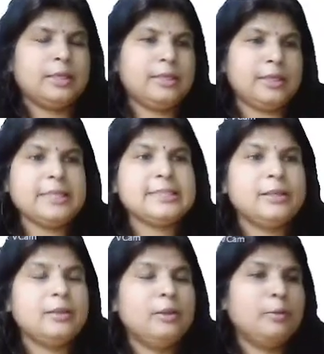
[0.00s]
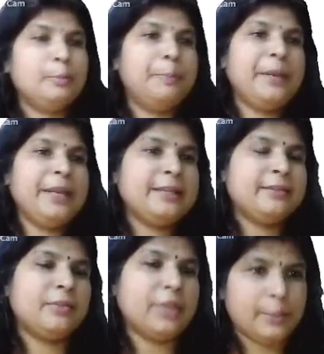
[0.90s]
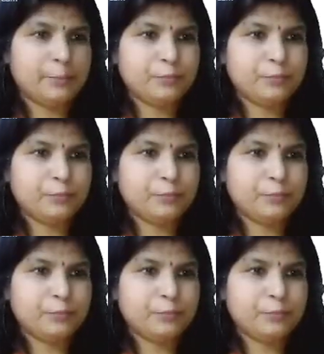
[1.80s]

is bit 3.